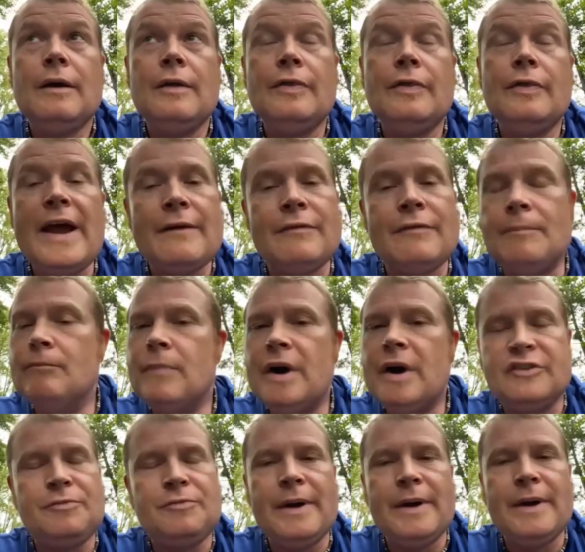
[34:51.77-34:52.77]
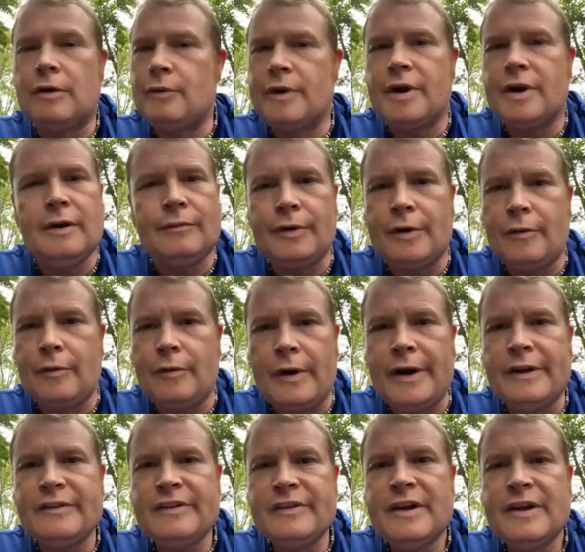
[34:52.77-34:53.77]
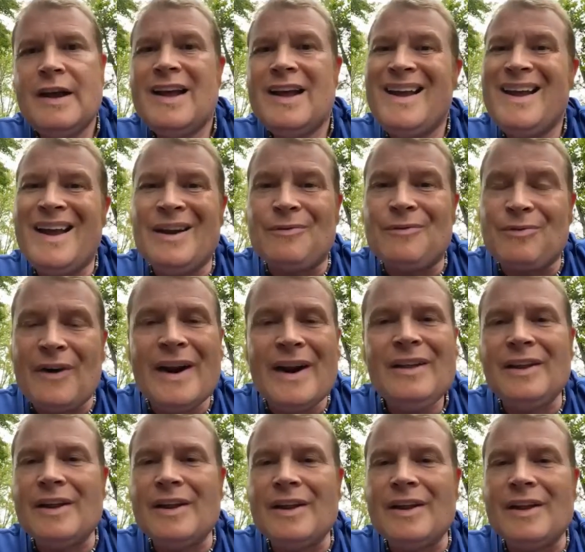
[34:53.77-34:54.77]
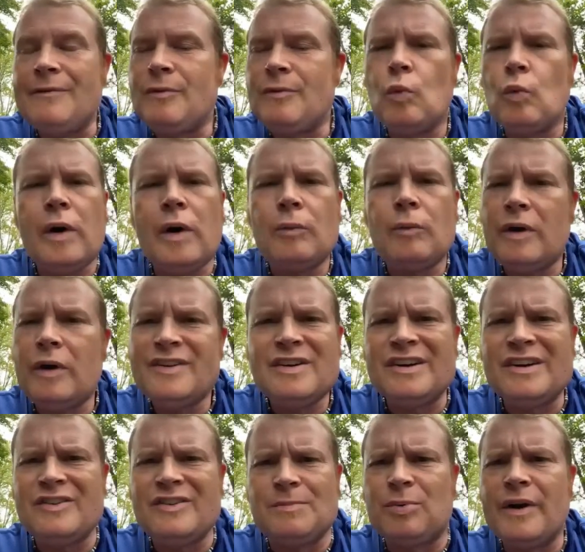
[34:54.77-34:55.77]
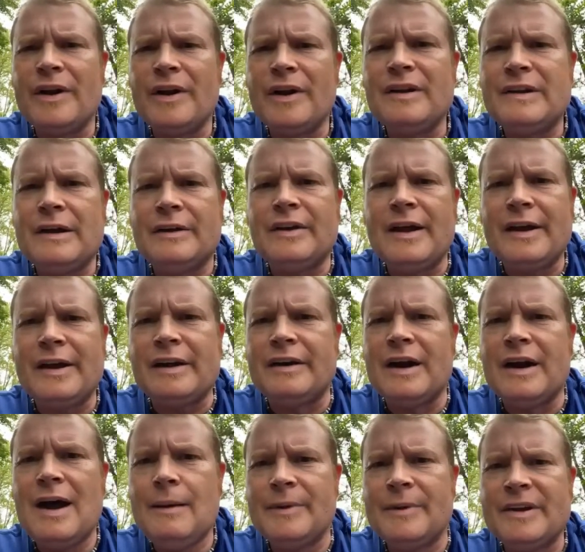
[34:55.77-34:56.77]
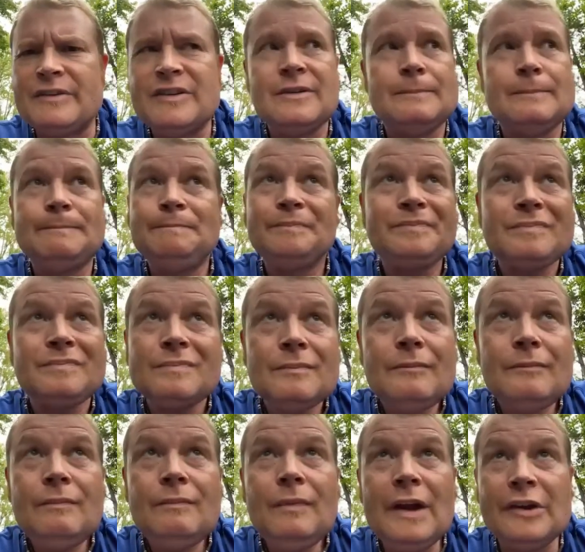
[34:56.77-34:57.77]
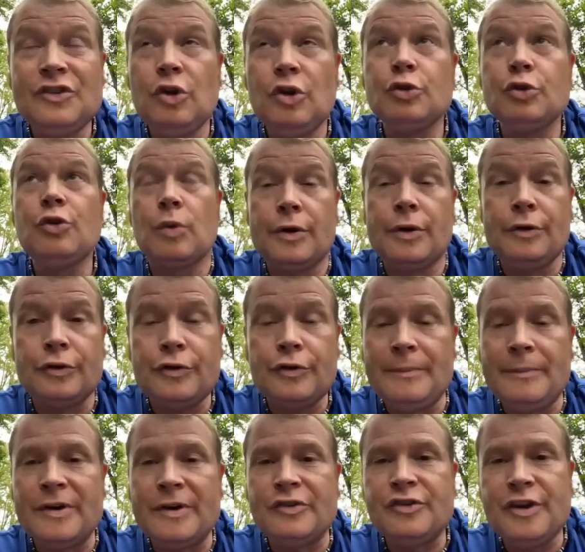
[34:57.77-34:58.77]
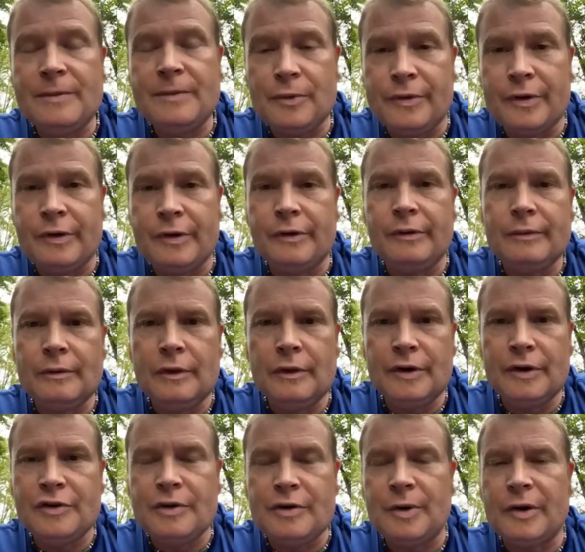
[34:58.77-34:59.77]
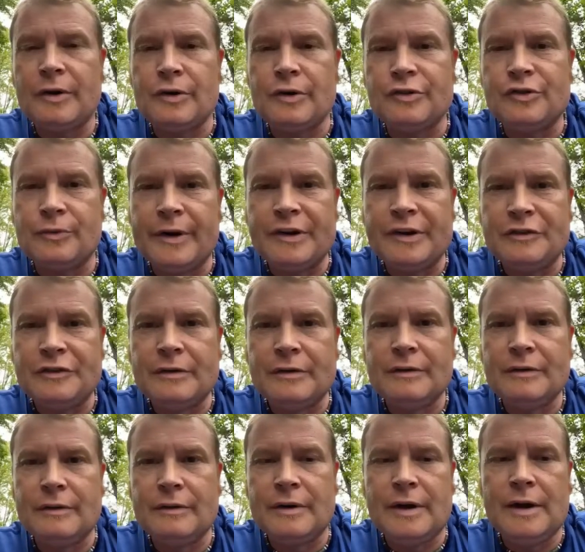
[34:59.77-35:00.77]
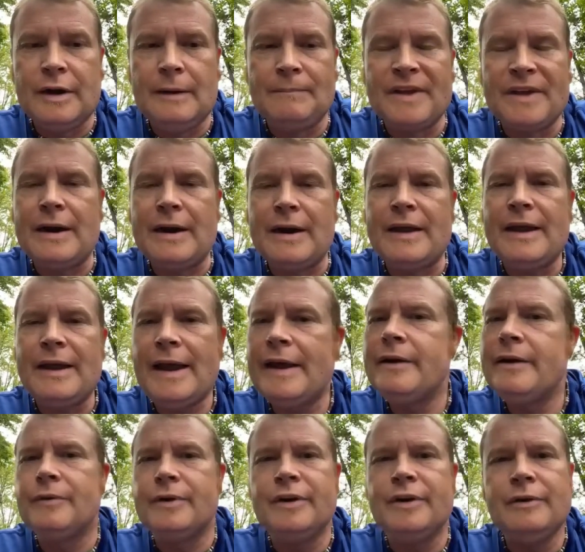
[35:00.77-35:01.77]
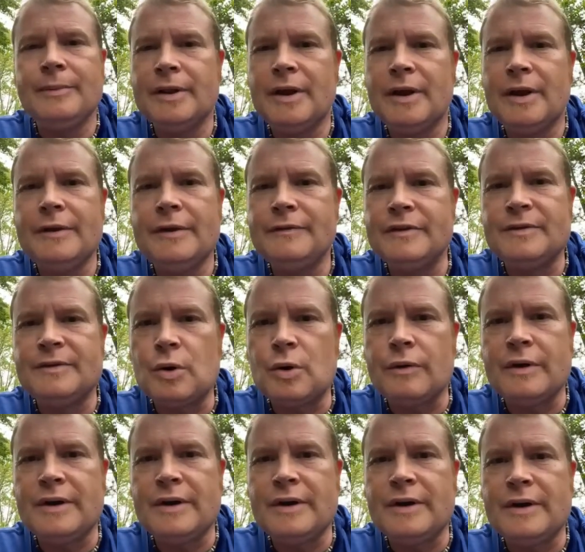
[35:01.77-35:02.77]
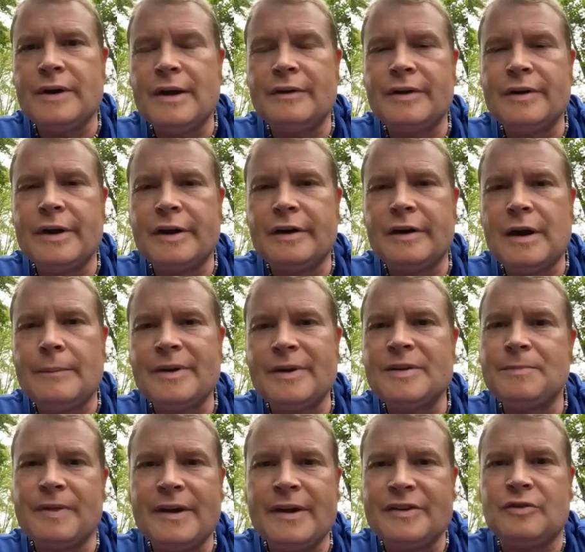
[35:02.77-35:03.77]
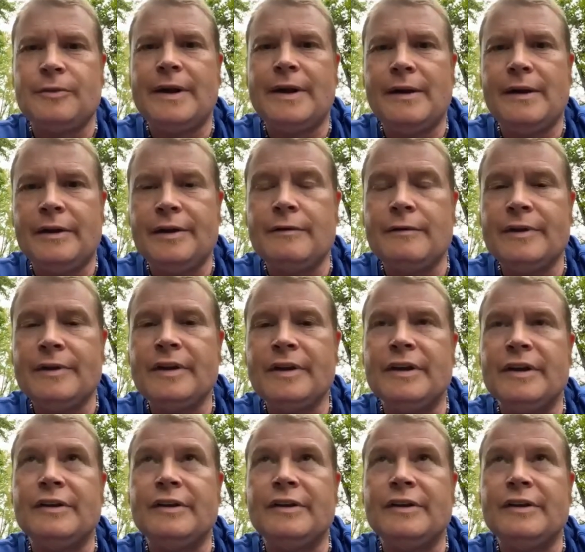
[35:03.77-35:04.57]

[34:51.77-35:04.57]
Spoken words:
they have a much better recovery rate. And frankly, if one wants to just break it down to economics, a social worker in treatment is cheaper than long-term incarceration. And I hate it when human life is broken down to economics, but that's the reality of it. It